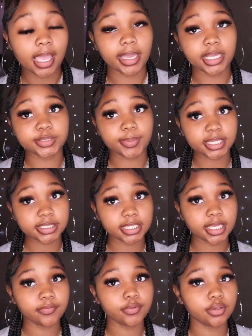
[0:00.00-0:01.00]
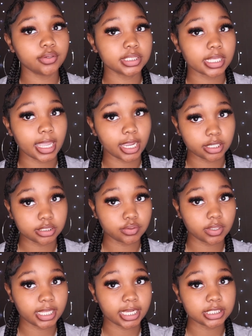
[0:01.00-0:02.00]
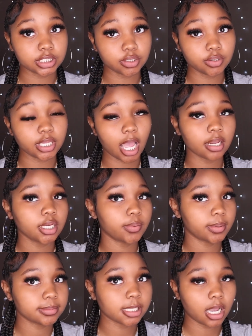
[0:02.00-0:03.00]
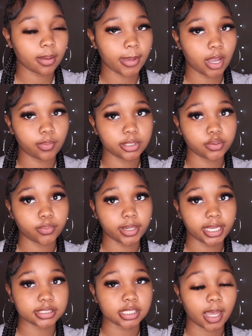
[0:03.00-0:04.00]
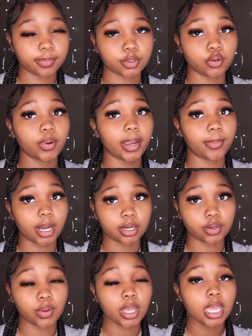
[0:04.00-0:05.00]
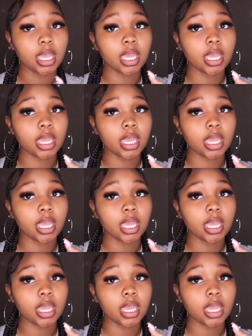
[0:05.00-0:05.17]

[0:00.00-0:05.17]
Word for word: Especially if you use the hairstyle lash glue. Y'all know what I'm talking about with the red top, the gray bottom.